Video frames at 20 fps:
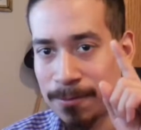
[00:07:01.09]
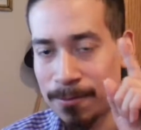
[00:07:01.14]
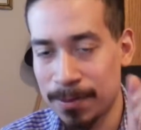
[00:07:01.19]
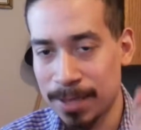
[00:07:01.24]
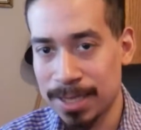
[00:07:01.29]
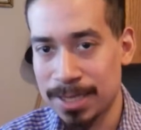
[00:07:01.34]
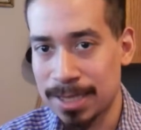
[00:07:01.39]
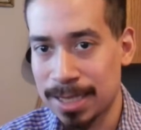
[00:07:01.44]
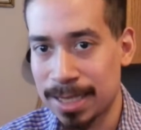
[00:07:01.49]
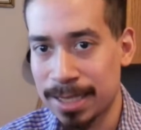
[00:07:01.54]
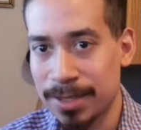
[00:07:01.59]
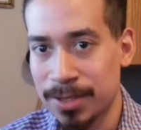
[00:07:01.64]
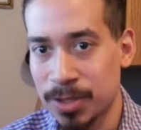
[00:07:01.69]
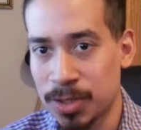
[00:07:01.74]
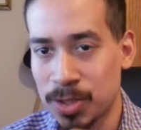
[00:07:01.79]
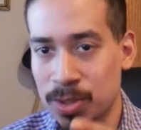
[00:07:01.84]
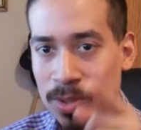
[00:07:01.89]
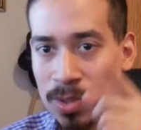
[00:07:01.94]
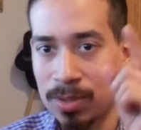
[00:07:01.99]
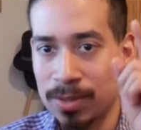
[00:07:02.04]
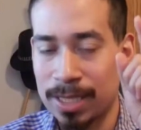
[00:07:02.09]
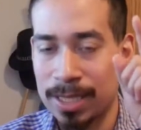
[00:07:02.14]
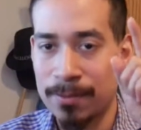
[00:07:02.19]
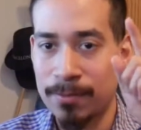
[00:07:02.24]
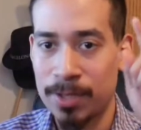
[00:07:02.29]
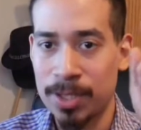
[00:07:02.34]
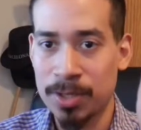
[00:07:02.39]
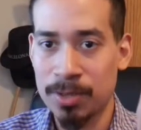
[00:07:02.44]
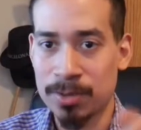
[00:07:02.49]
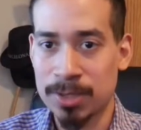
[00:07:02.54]
fix that issue or that
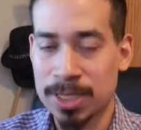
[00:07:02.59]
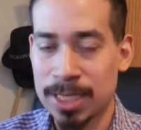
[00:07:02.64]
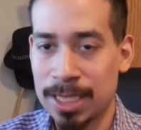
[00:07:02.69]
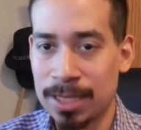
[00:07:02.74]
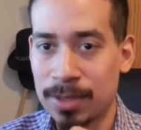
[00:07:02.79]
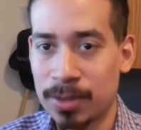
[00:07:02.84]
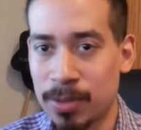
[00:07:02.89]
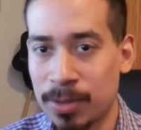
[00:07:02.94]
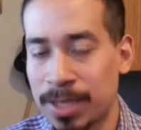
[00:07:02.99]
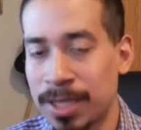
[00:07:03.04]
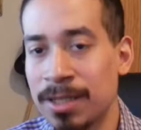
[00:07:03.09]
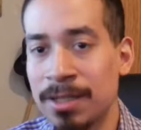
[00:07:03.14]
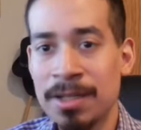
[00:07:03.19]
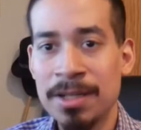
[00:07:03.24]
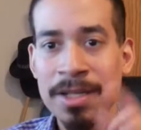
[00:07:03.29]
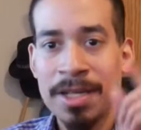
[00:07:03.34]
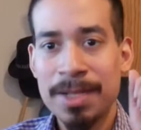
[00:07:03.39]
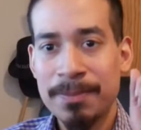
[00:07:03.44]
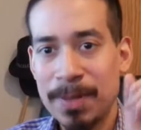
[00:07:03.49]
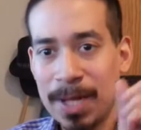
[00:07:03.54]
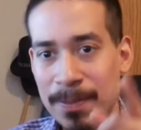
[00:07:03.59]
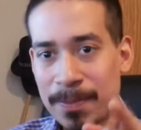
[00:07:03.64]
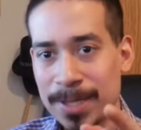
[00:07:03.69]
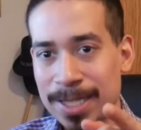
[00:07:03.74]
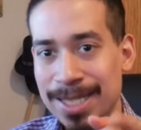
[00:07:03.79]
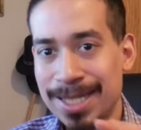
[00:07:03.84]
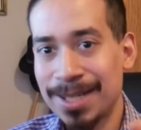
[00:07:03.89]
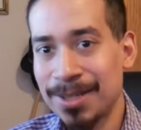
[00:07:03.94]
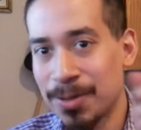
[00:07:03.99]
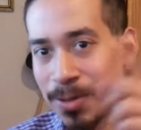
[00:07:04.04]
video is not loading might be
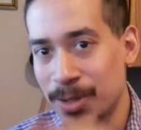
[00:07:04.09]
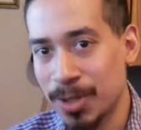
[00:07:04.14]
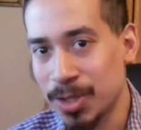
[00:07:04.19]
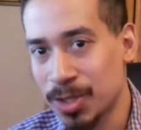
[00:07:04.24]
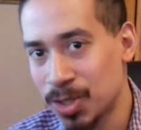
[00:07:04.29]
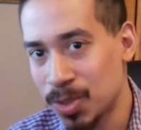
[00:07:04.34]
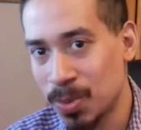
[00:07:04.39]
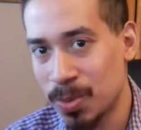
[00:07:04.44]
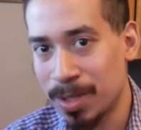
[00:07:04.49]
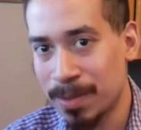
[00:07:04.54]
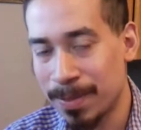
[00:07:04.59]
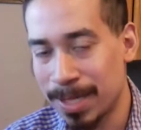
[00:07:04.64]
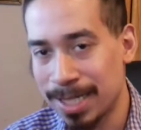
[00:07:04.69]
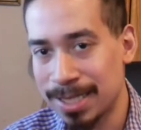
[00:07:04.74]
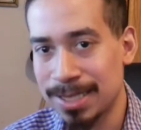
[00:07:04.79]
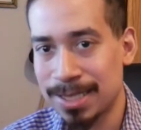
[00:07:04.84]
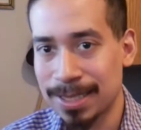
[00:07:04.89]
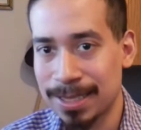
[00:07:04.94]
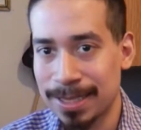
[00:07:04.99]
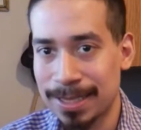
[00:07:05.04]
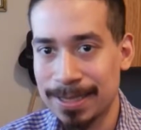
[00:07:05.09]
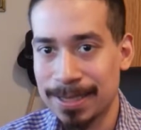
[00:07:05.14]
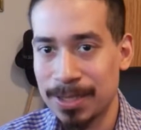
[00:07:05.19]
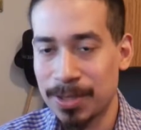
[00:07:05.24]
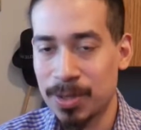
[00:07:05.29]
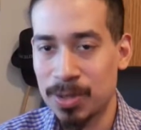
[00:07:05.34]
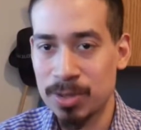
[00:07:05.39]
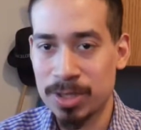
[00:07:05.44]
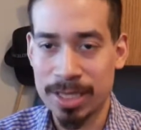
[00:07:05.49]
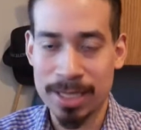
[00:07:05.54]
the other issue where basically they're
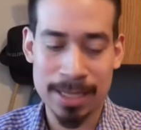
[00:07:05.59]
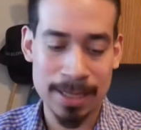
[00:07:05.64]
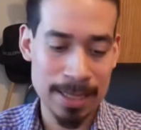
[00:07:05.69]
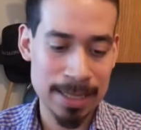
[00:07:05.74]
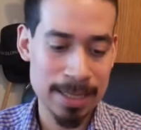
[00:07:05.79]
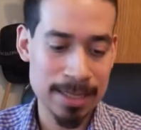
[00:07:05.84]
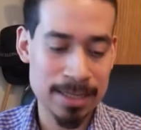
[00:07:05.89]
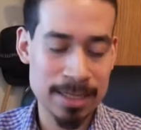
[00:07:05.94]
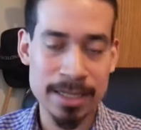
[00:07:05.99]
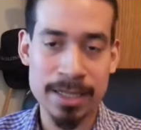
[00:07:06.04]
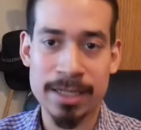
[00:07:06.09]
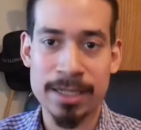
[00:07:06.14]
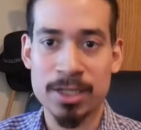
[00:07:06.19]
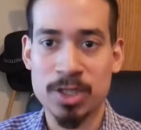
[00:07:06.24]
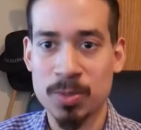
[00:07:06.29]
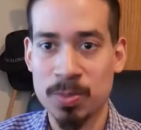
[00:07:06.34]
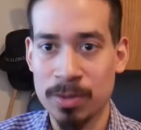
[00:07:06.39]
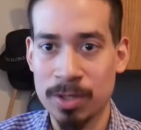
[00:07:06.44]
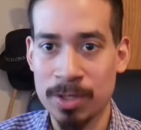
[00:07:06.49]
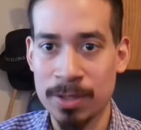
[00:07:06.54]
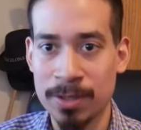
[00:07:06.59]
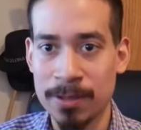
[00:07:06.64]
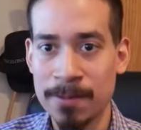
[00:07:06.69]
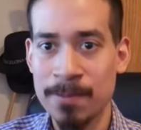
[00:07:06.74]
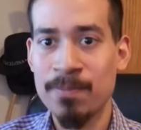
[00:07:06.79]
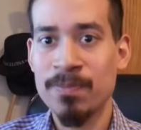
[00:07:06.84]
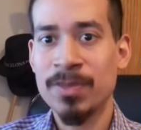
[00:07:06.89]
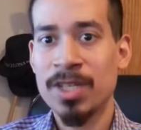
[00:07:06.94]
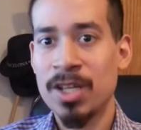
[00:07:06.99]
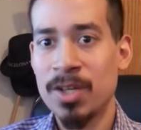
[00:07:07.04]
using Internet
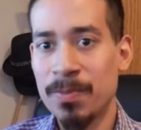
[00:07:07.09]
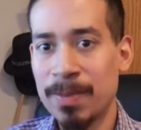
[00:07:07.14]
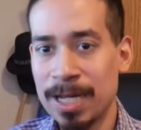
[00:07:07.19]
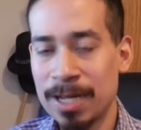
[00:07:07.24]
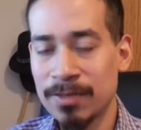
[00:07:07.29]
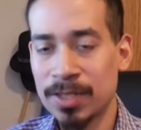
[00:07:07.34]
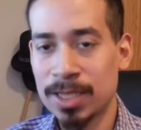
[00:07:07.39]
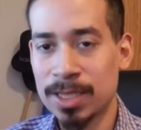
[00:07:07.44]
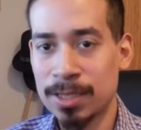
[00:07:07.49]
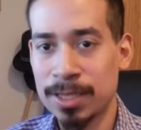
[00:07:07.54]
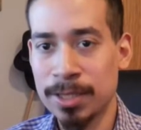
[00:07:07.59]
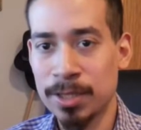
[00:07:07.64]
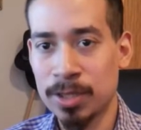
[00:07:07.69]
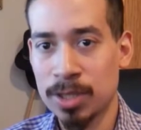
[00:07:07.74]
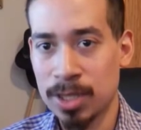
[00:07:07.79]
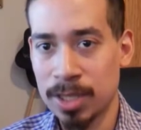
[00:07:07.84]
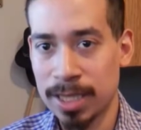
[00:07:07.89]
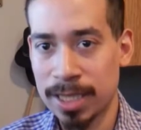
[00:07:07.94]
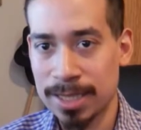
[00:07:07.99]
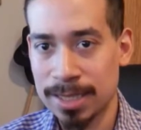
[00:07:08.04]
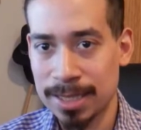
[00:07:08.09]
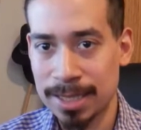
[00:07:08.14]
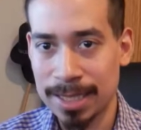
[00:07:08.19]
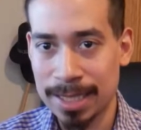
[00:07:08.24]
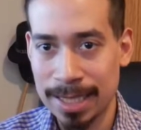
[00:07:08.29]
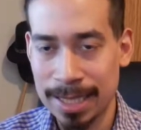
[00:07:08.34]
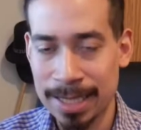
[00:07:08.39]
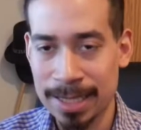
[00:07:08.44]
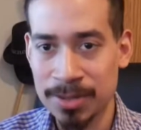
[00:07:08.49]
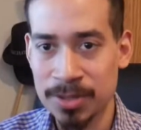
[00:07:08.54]
Explorer you may have to clear cookies and
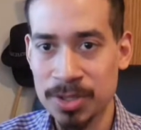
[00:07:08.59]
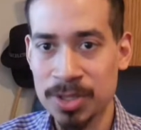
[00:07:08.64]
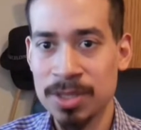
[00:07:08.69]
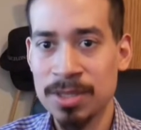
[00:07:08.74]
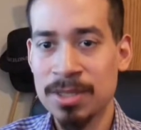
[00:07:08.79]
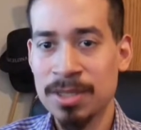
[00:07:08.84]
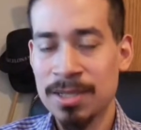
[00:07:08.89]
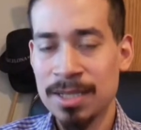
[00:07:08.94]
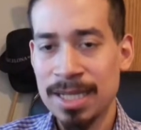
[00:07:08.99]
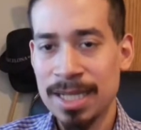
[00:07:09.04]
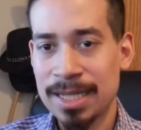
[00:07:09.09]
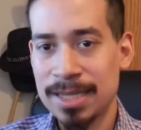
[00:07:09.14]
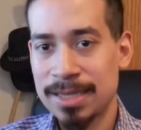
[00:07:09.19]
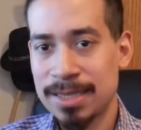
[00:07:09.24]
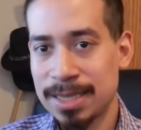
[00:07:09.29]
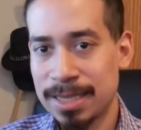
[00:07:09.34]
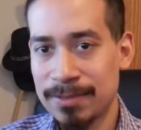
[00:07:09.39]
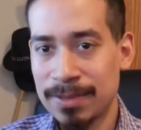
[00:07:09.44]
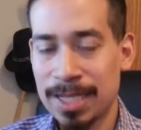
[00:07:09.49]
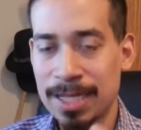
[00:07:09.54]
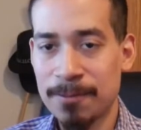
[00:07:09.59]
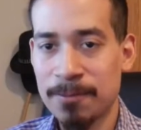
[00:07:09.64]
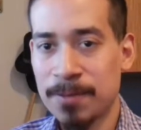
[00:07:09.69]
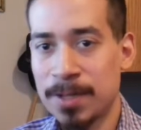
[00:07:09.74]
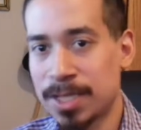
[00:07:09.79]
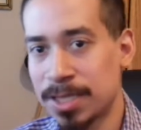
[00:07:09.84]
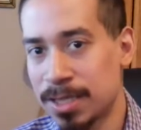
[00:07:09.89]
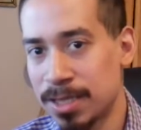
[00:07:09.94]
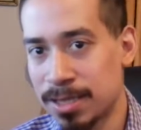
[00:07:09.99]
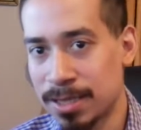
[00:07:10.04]
cache and see if that
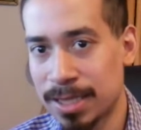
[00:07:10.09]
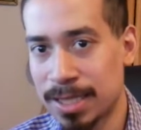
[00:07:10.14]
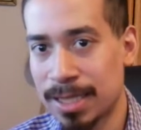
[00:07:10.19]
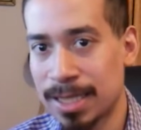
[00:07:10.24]
fixes it.